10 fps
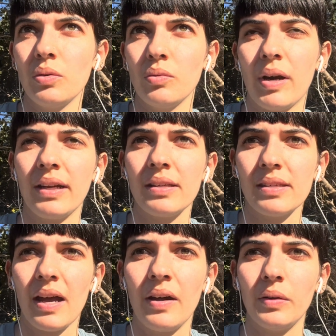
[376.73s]

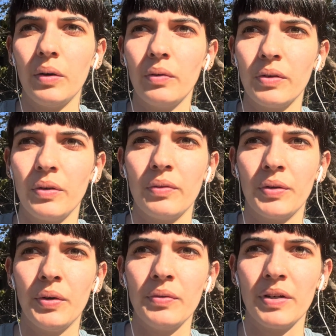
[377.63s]
reconcile over and over and
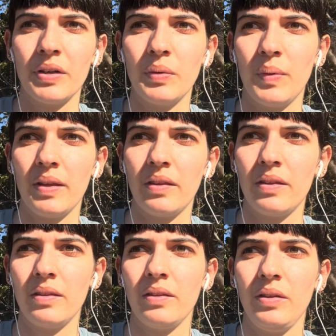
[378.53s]
over with
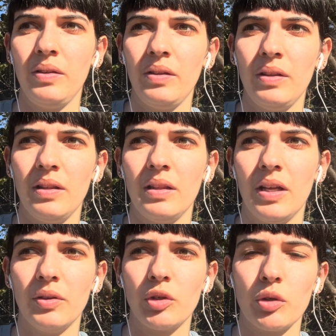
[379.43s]

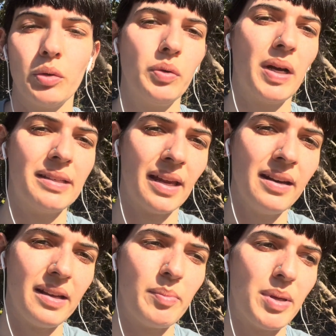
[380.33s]
their true
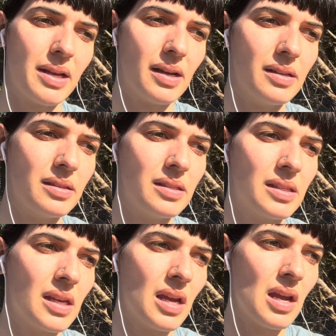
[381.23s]
identity,
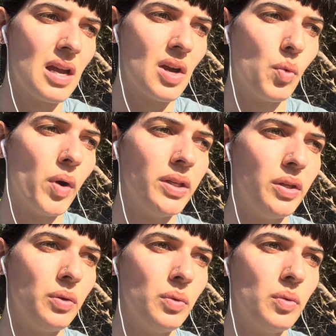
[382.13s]
because when
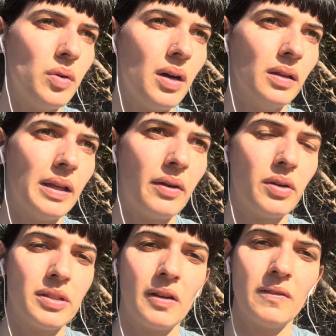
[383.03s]
you allow
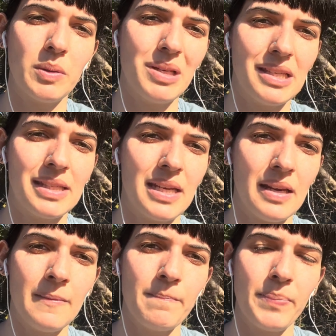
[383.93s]
yourself to be
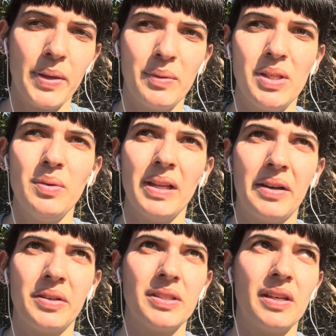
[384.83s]
seen, when you allow
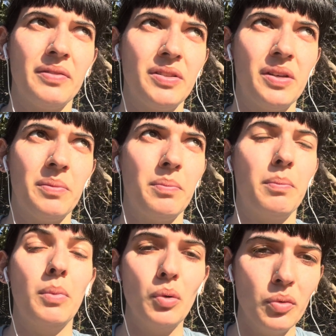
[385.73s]
yourself to
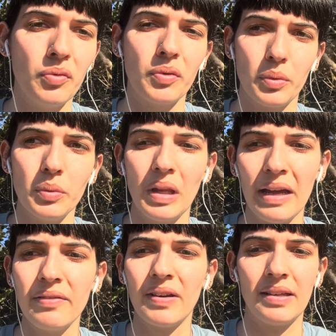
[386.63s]
move through
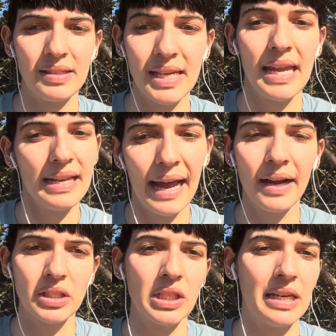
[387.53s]
life and take
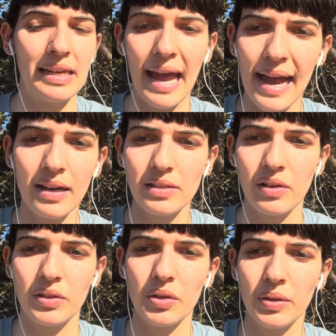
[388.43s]
action and act
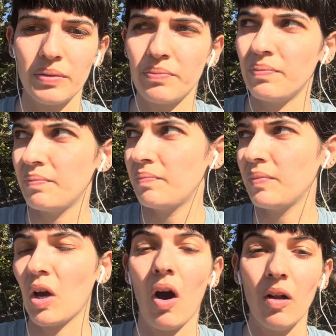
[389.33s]
on your
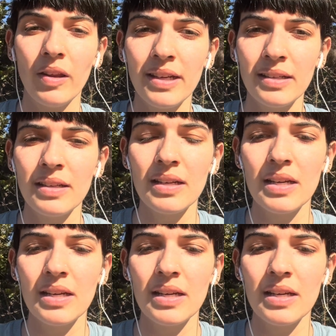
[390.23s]
calling,